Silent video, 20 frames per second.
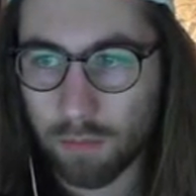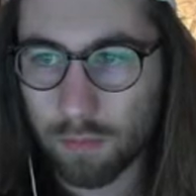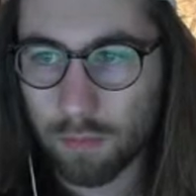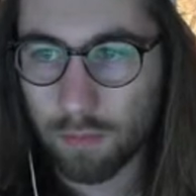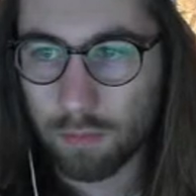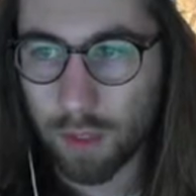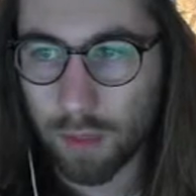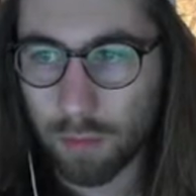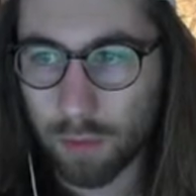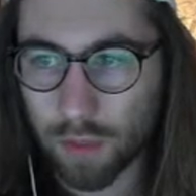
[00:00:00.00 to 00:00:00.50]

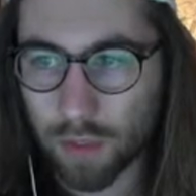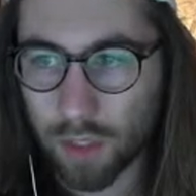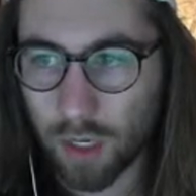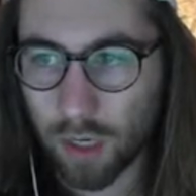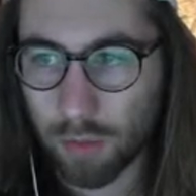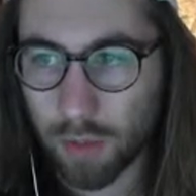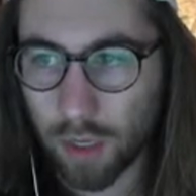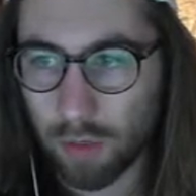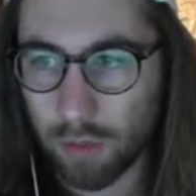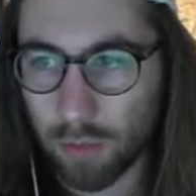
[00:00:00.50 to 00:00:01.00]
People would stop
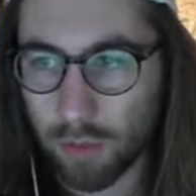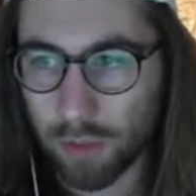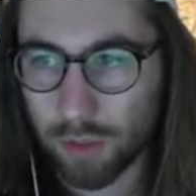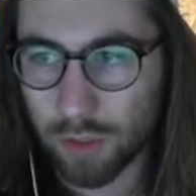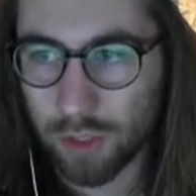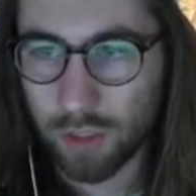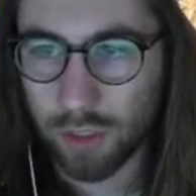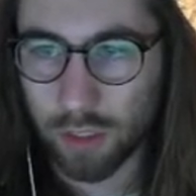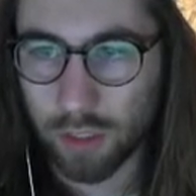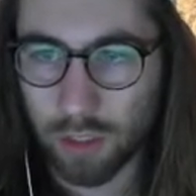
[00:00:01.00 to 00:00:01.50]
getting
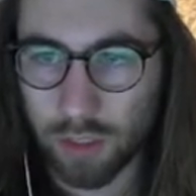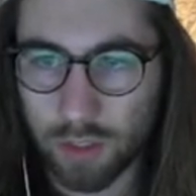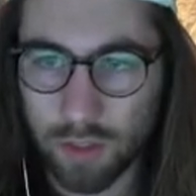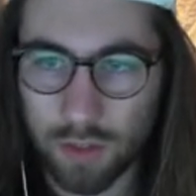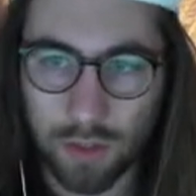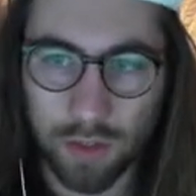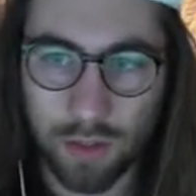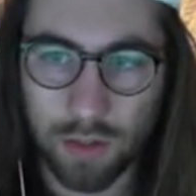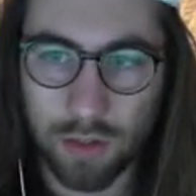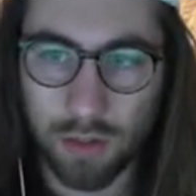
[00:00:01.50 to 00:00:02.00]
bullshit
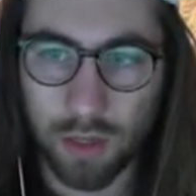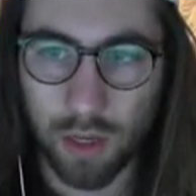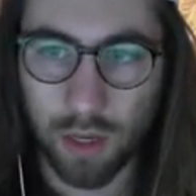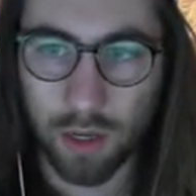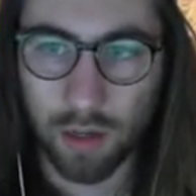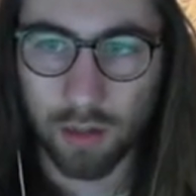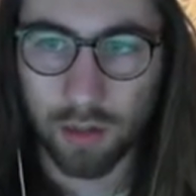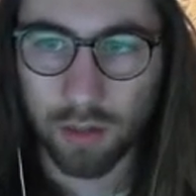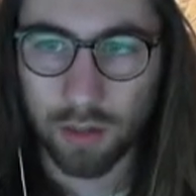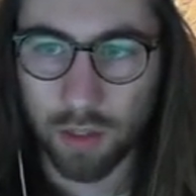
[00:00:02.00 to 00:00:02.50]
tickets.
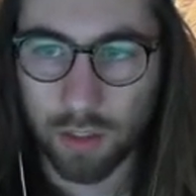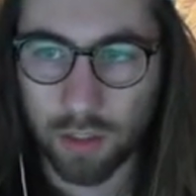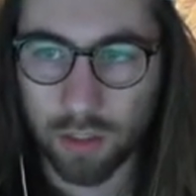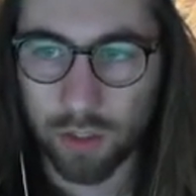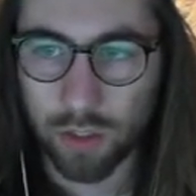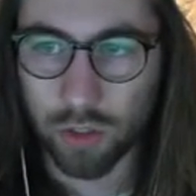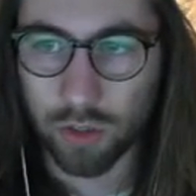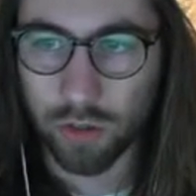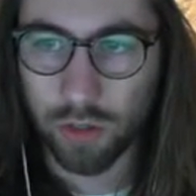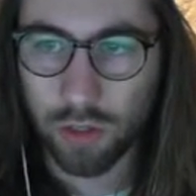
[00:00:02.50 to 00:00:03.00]
Yeah, that's
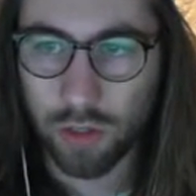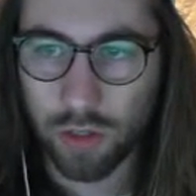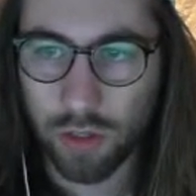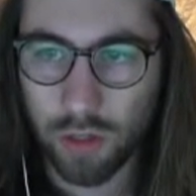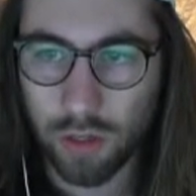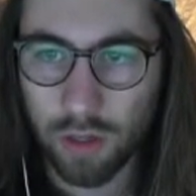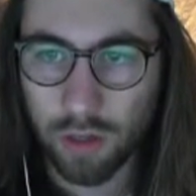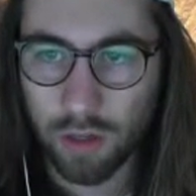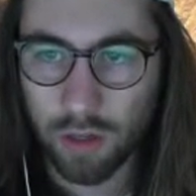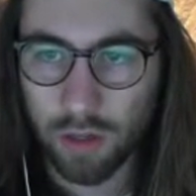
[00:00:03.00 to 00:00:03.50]
true.
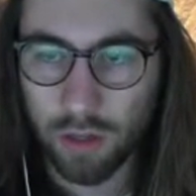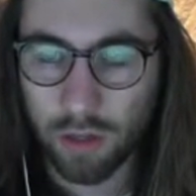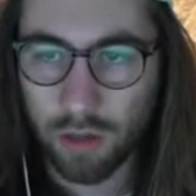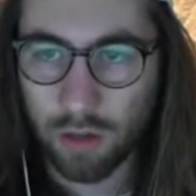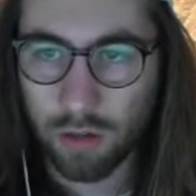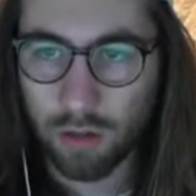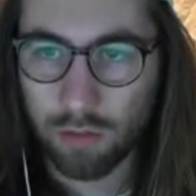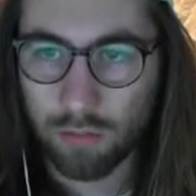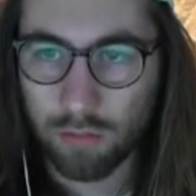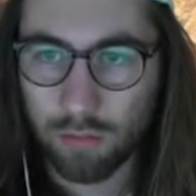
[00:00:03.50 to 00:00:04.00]

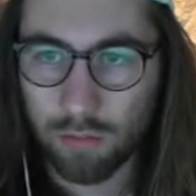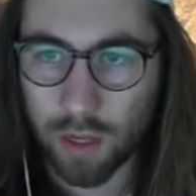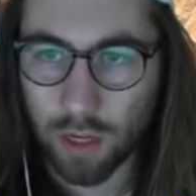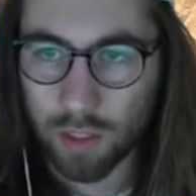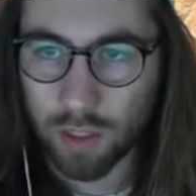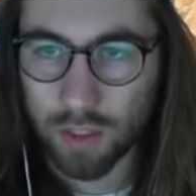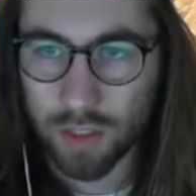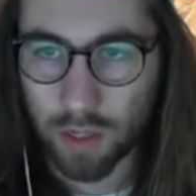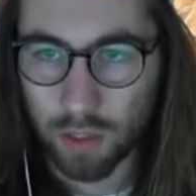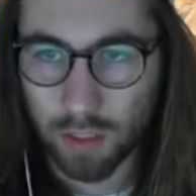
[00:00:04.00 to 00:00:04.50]
Kind of
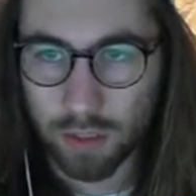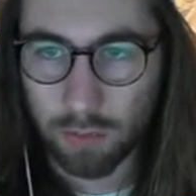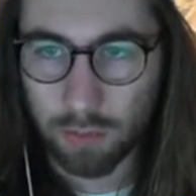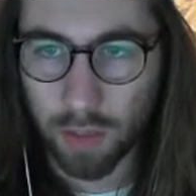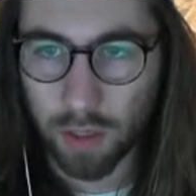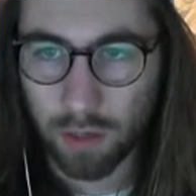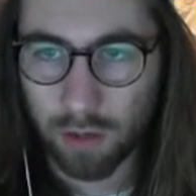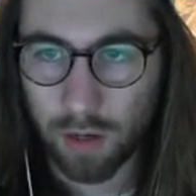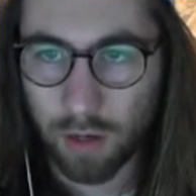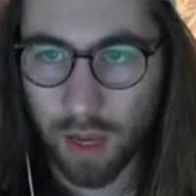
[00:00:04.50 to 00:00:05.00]
sucks,
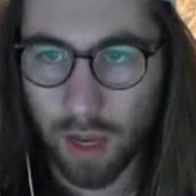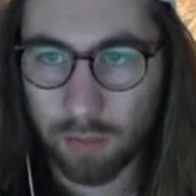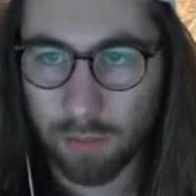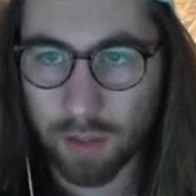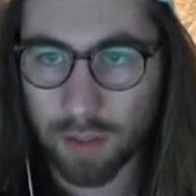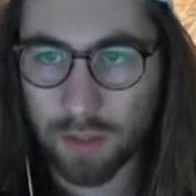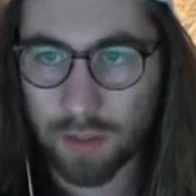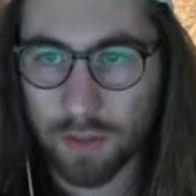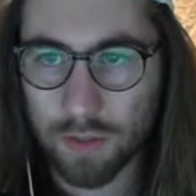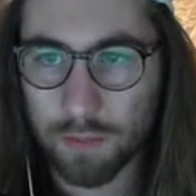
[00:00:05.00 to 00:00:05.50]
but
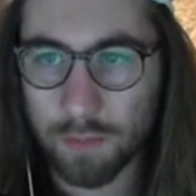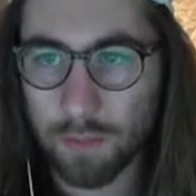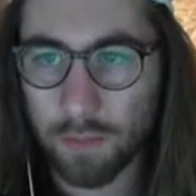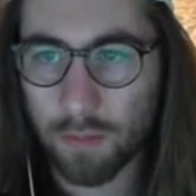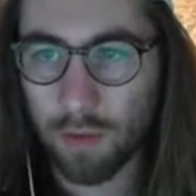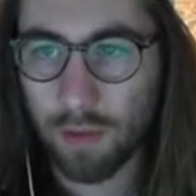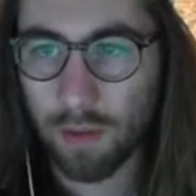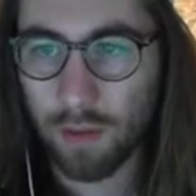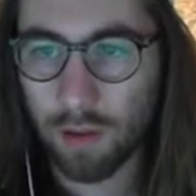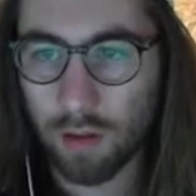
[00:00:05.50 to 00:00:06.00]
happens.
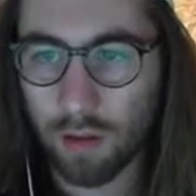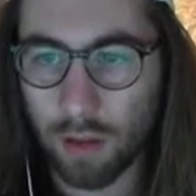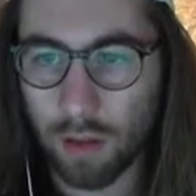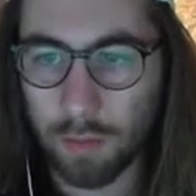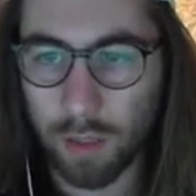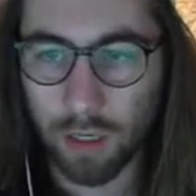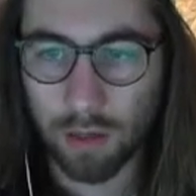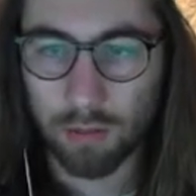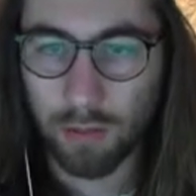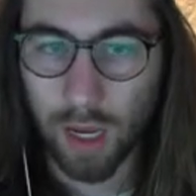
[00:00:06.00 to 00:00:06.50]
I
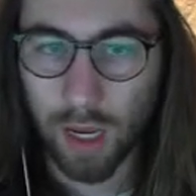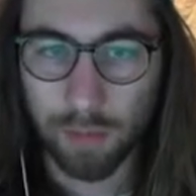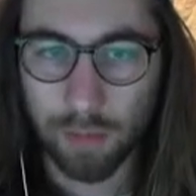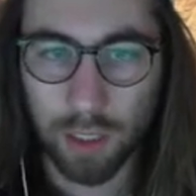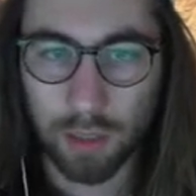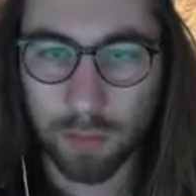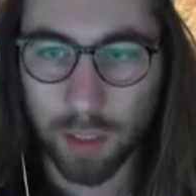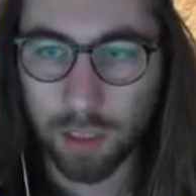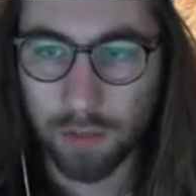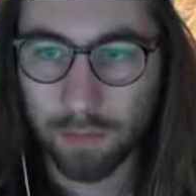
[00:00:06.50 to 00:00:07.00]
mean, happened to
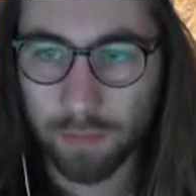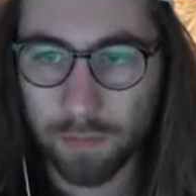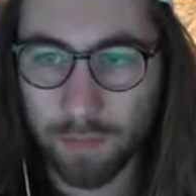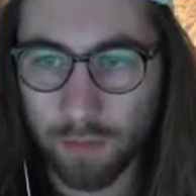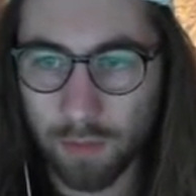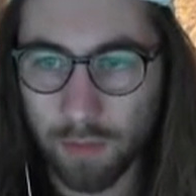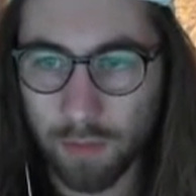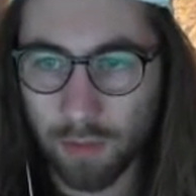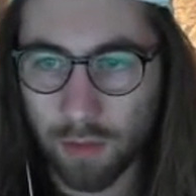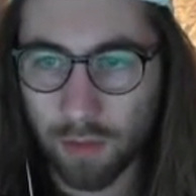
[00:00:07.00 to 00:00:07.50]
me.
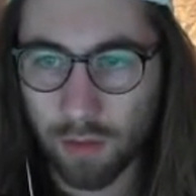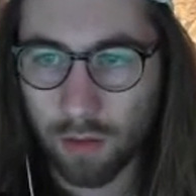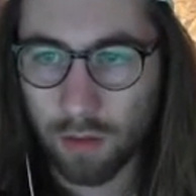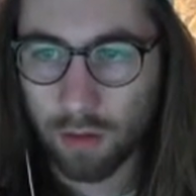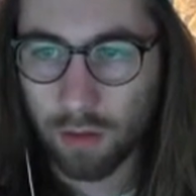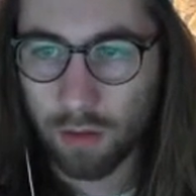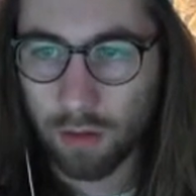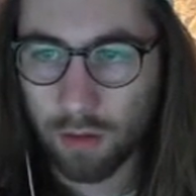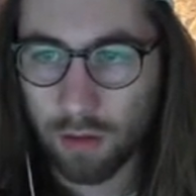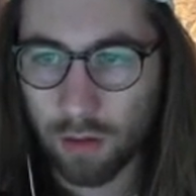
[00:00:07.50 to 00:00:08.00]

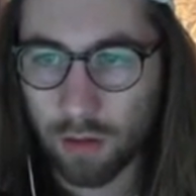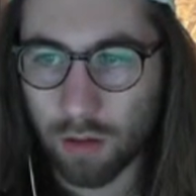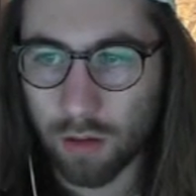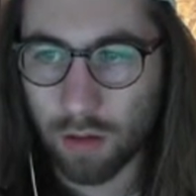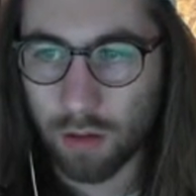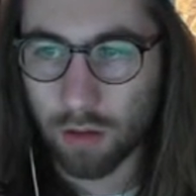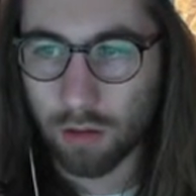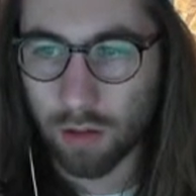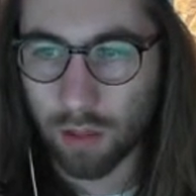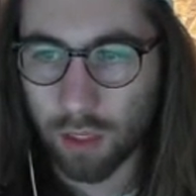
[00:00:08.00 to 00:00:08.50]

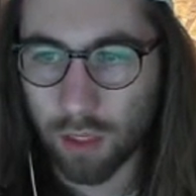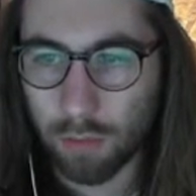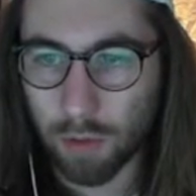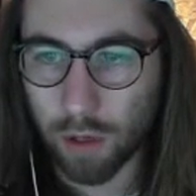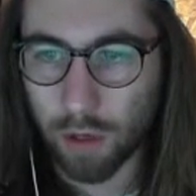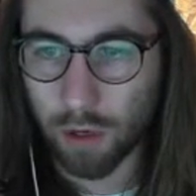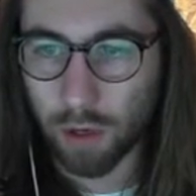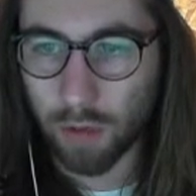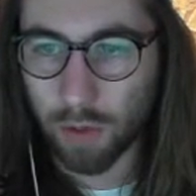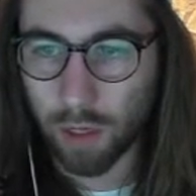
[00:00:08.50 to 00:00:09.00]
They keep
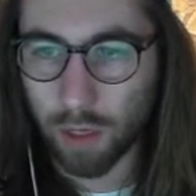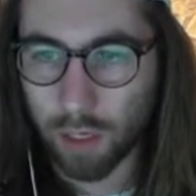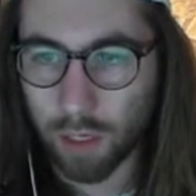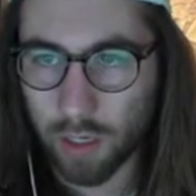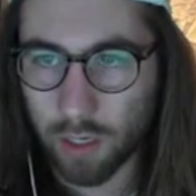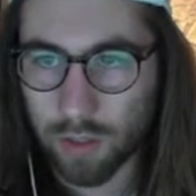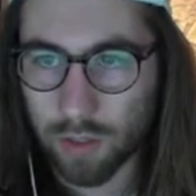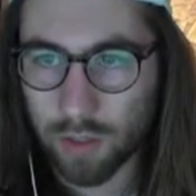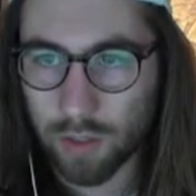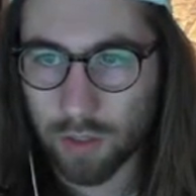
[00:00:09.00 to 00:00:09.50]
arguing, I
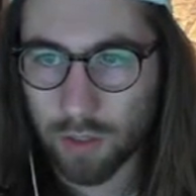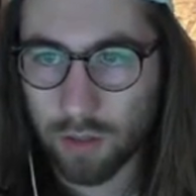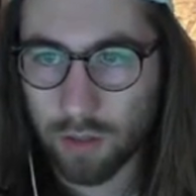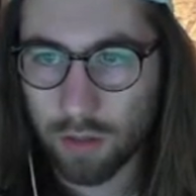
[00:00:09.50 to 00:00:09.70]
guess.